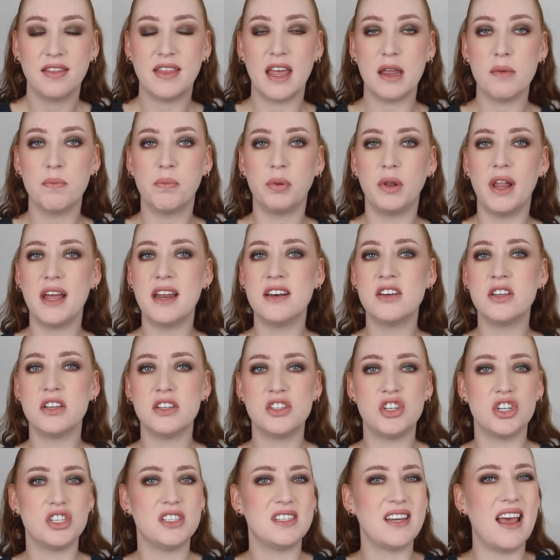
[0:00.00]
they
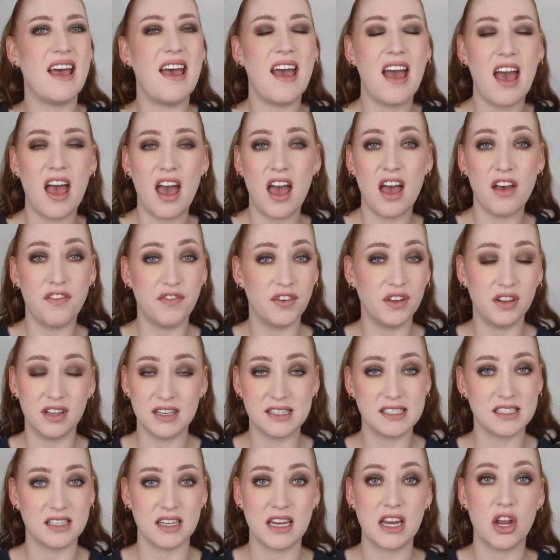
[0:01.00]
blend just
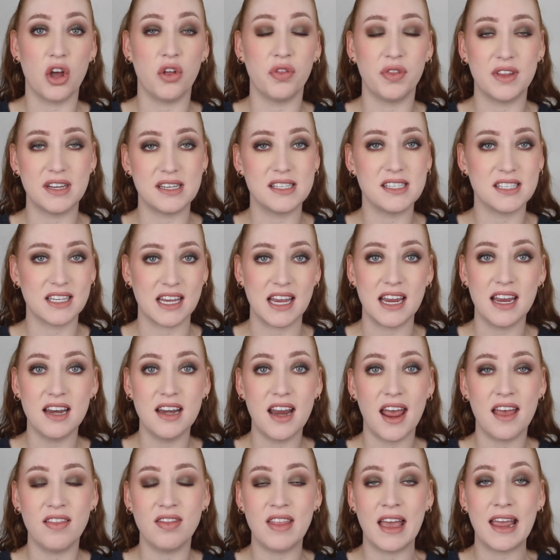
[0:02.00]
effortlessly on the
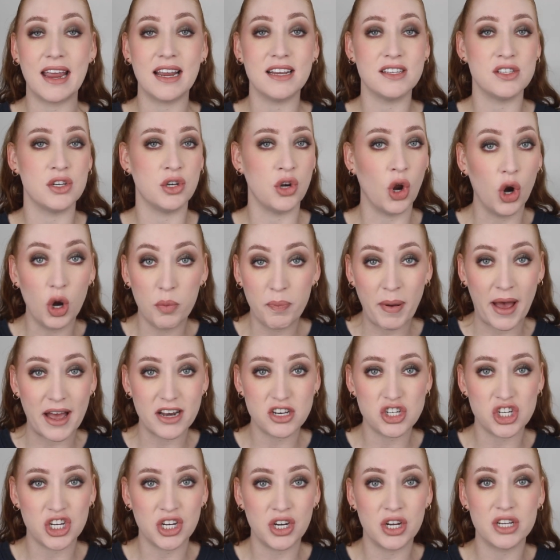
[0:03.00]
skin, and there is no
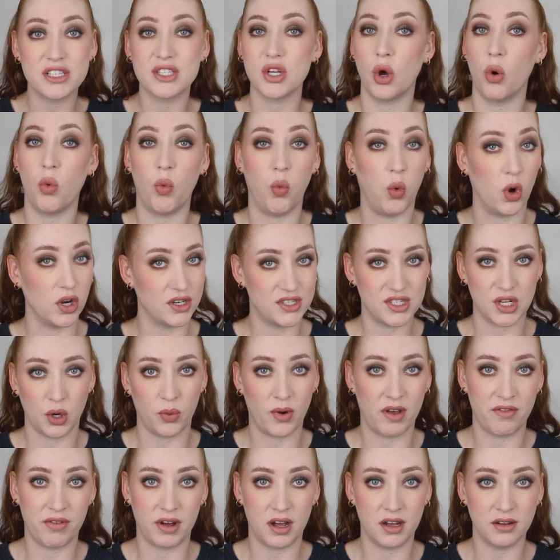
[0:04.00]
patchiness
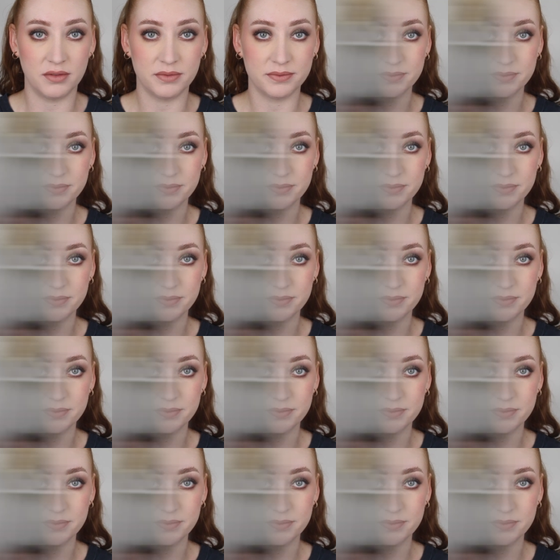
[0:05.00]
whatsoever.